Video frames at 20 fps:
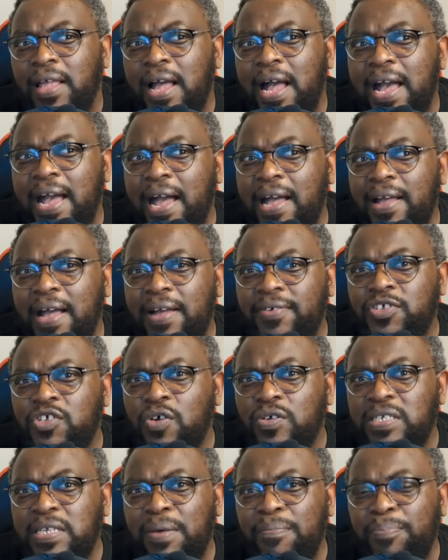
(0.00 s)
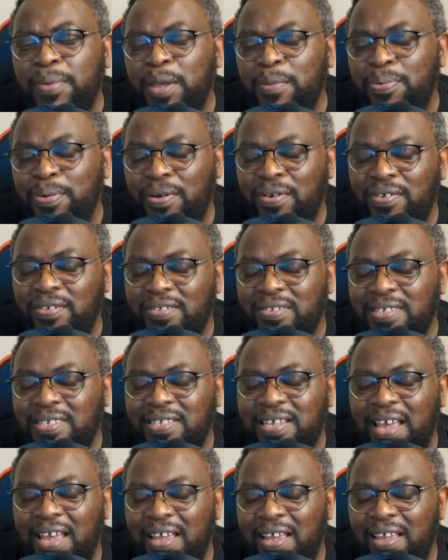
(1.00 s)
I saw some people
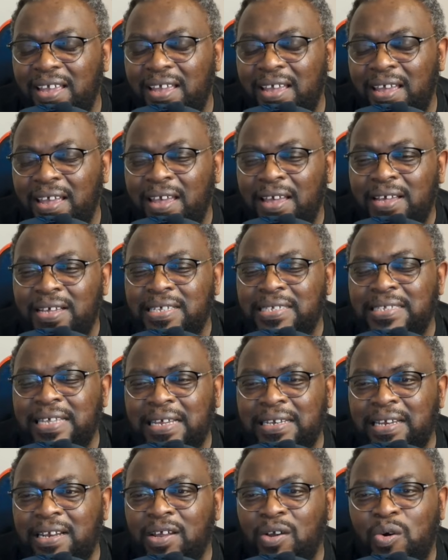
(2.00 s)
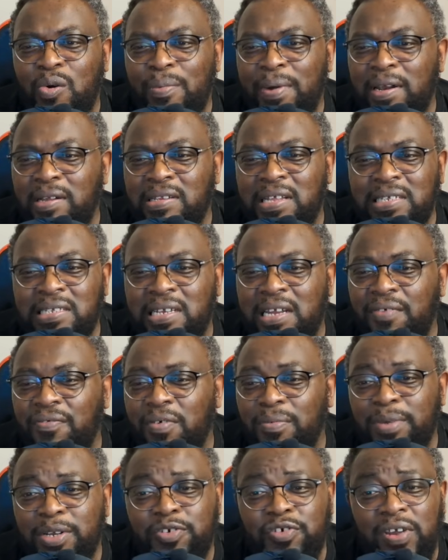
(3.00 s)
say Zandile Khumalo doesn't have a
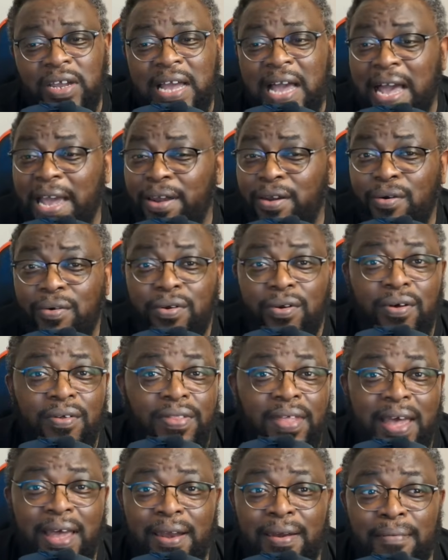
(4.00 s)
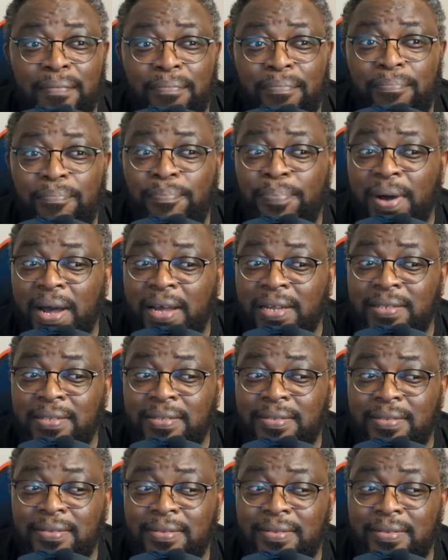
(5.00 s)
matric. I don't know that. But
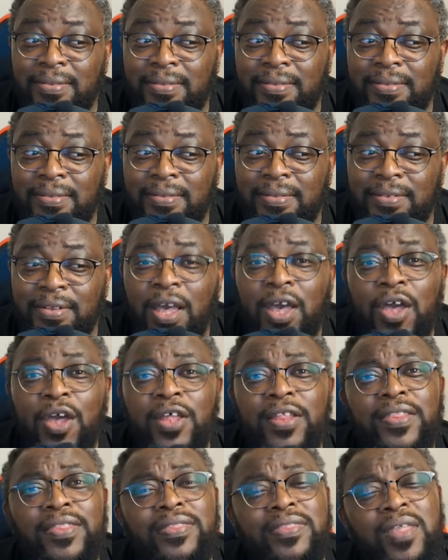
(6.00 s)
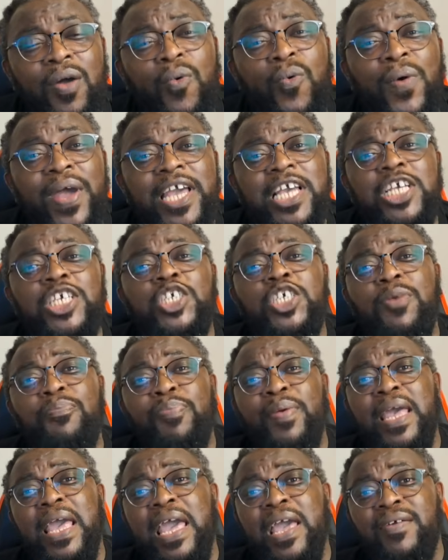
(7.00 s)
the way she
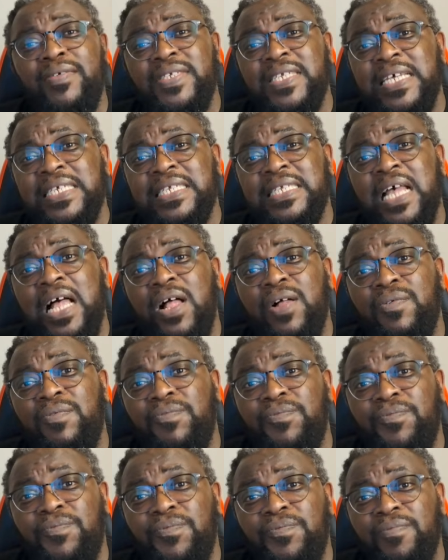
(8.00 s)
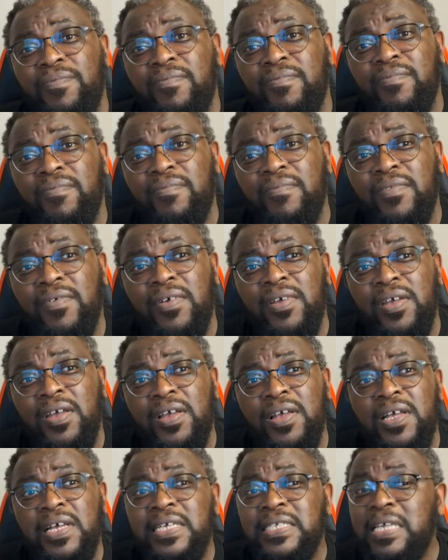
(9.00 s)
behaves herself,
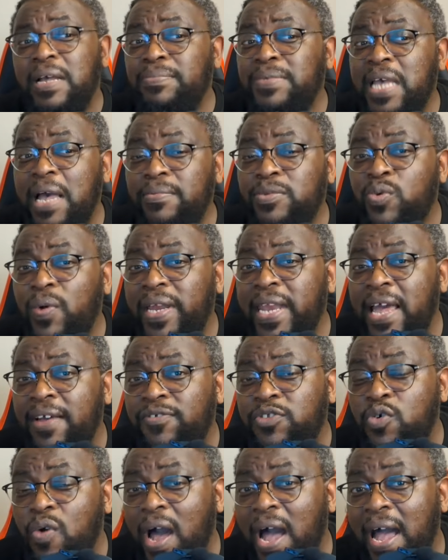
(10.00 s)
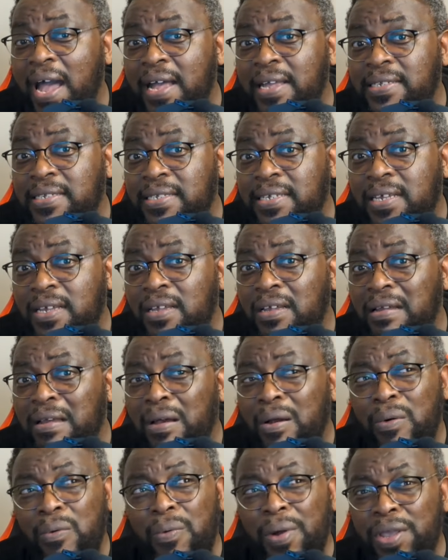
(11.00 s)
sometimes one has to ask,
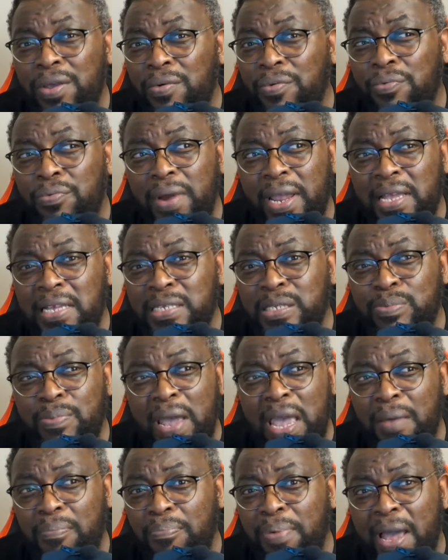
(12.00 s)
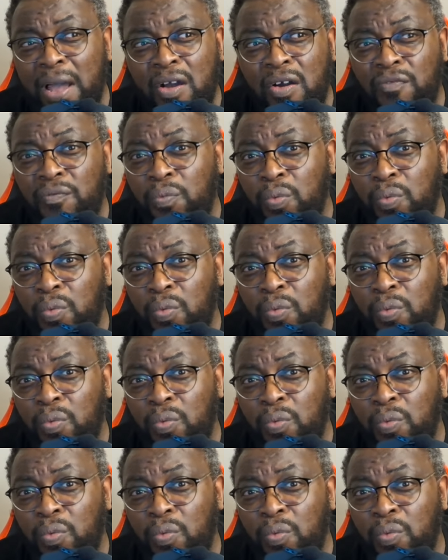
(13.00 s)
were you raised by a pack of